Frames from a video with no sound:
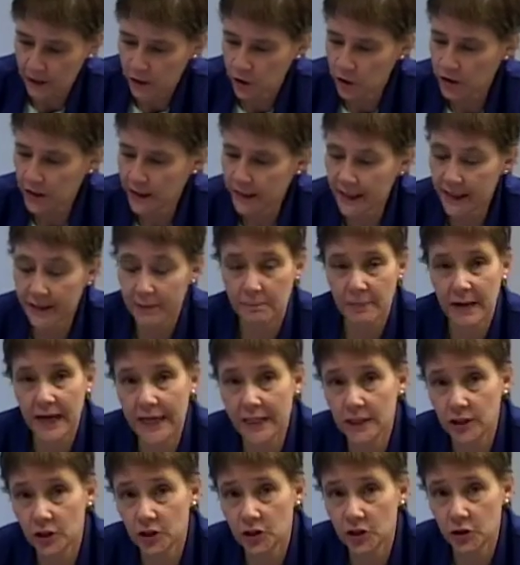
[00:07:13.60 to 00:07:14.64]
Looking at
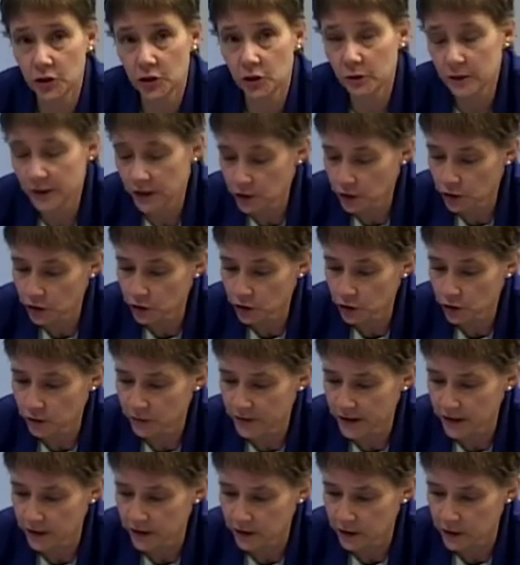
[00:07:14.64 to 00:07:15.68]
page 2 in your
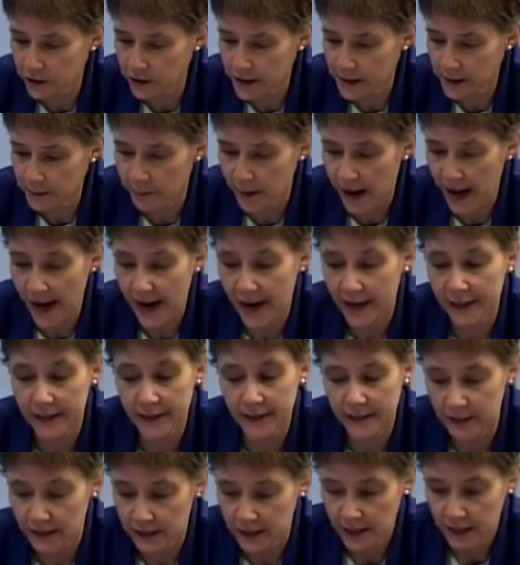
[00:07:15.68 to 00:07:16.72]
service learning
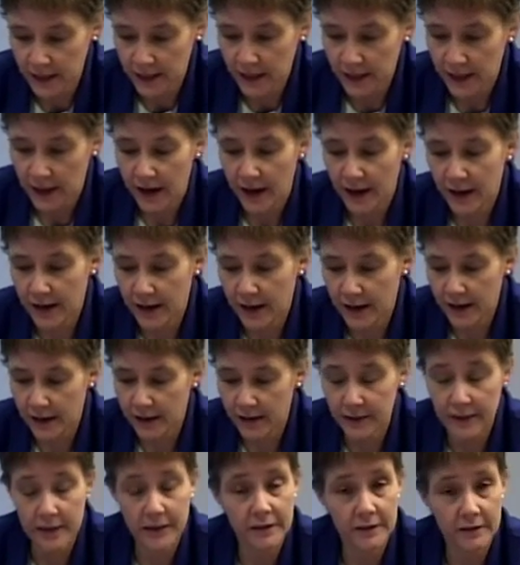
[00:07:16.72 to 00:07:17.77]
packet,
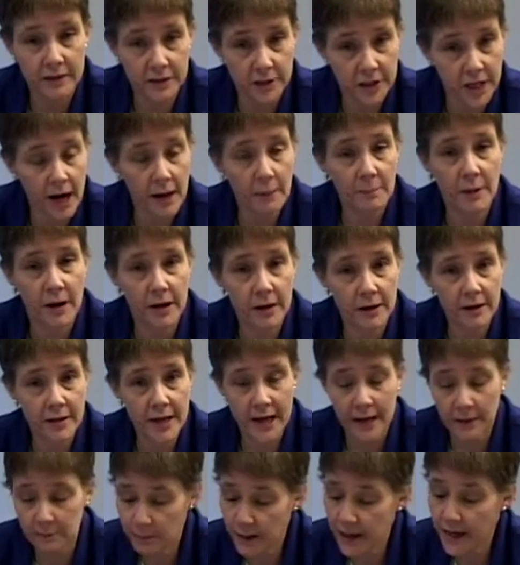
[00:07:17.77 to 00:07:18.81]
the top part of
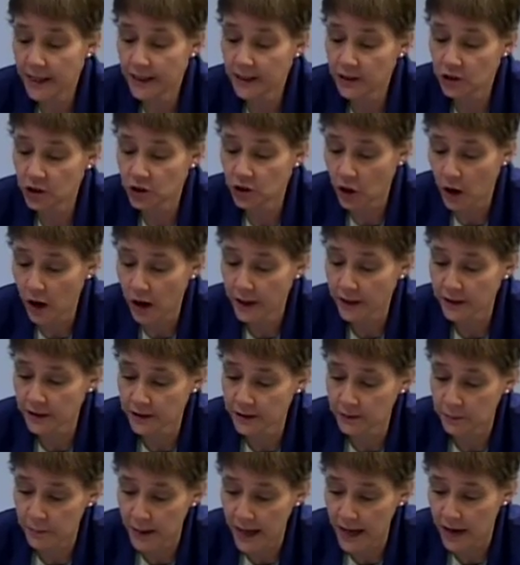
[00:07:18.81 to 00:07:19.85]
that page
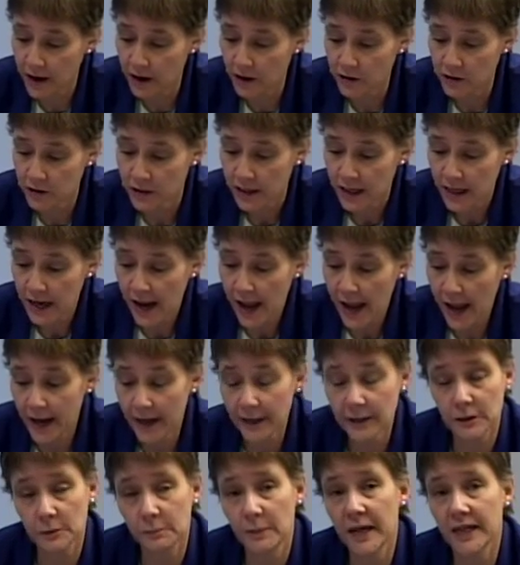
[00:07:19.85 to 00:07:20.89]
talks about
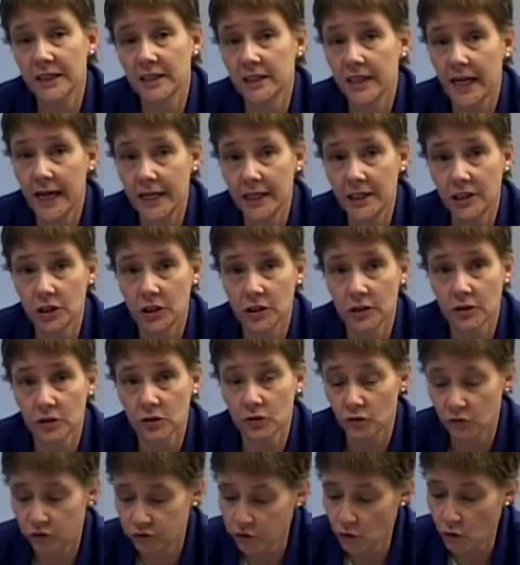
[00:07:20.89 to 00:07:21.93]
expectations
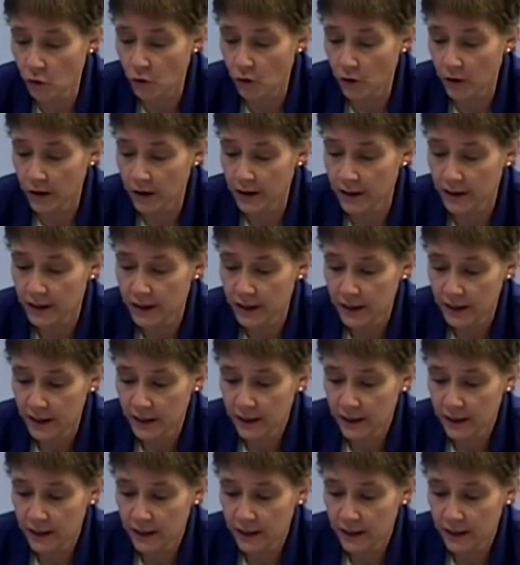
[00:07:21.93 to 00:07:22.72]
for